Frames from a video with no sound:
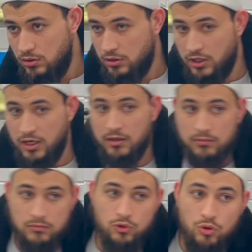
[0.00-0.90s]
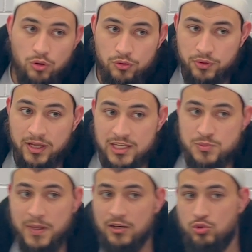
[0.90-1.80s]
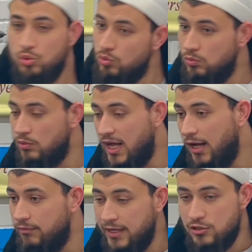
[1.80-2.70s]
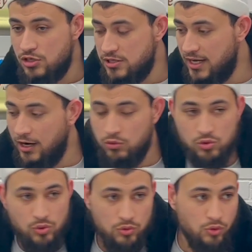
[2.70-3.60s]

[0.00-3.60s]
Yeah, do not expect to have angels around you.